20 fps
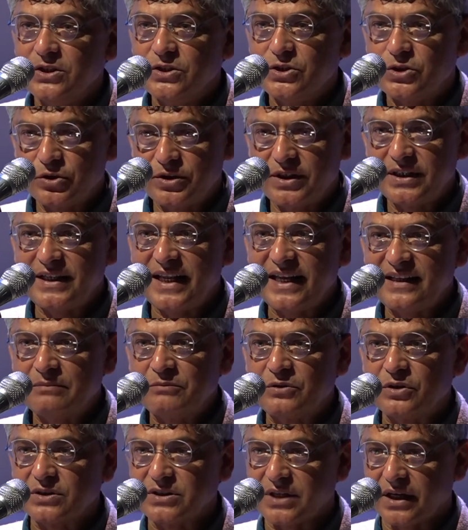So they take
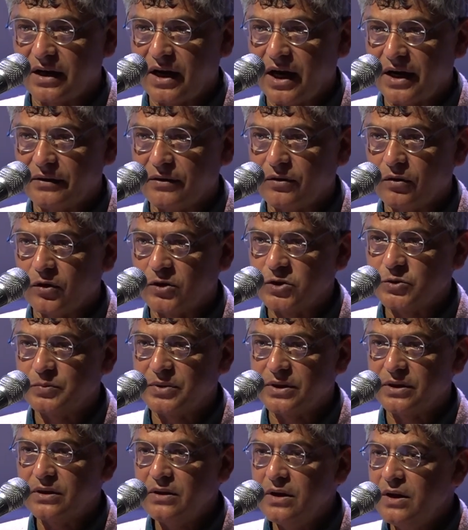him to the psychiatric
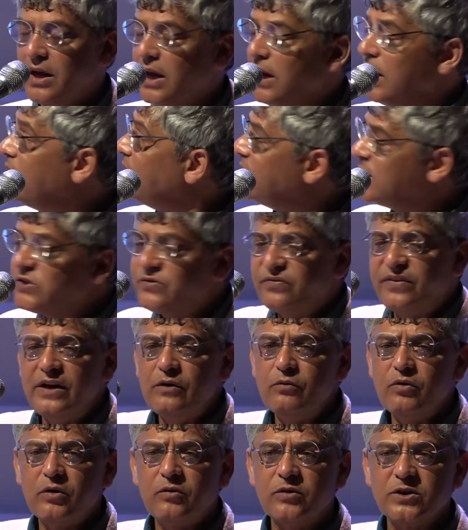hospital. This
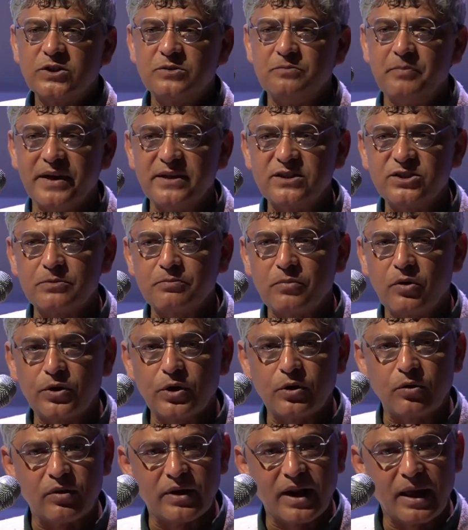fieldwork was based
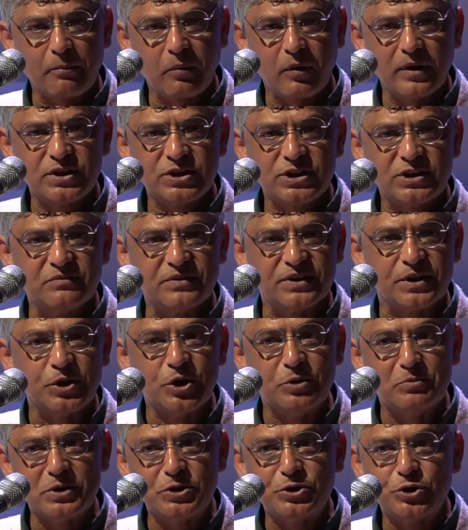upon a collaboration with the
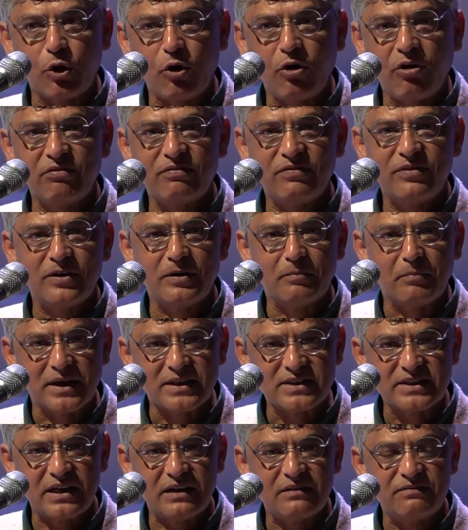human geographer,
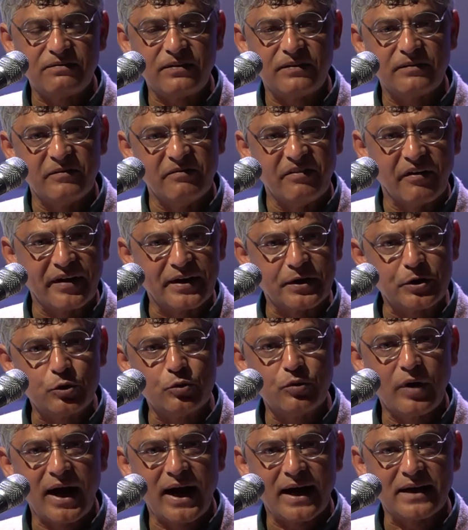myself, wearing
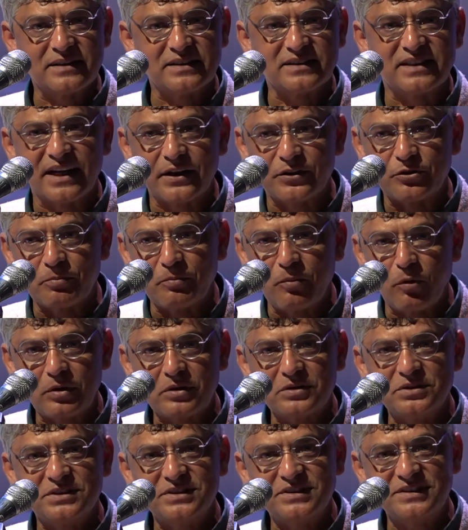two hats as an
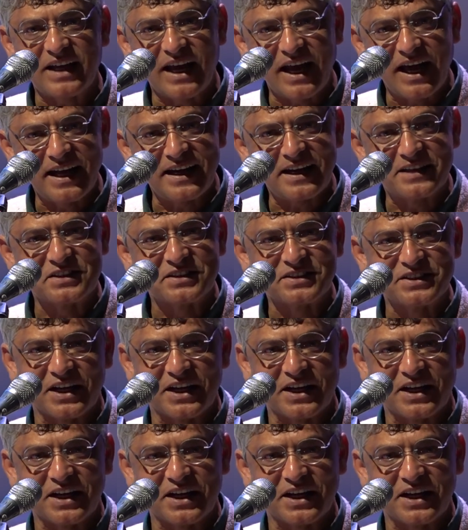anthropologist and as a